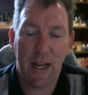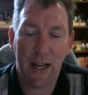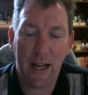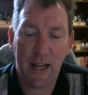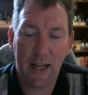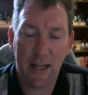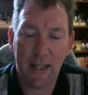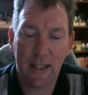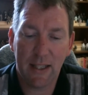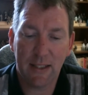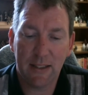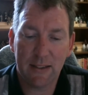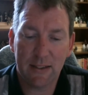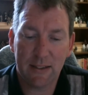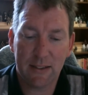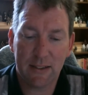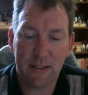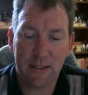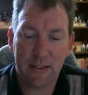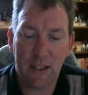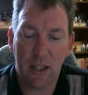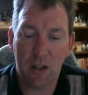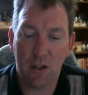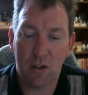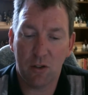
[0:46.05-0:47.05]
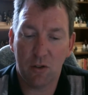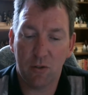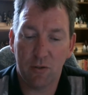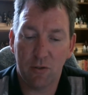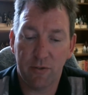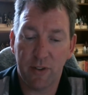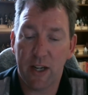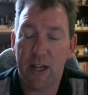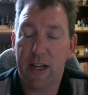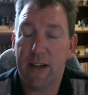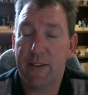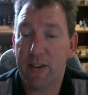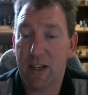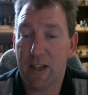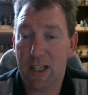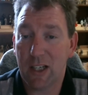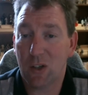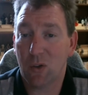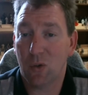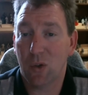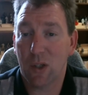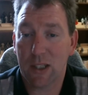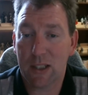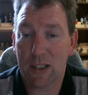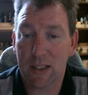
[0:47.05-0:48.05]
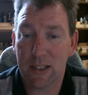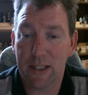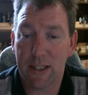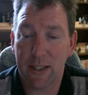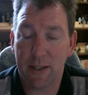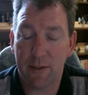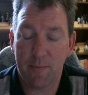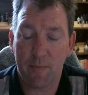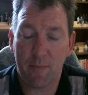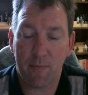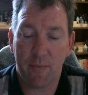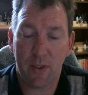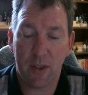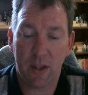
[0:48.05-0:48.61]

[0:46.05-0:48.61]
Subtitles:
And so, very, very quickly,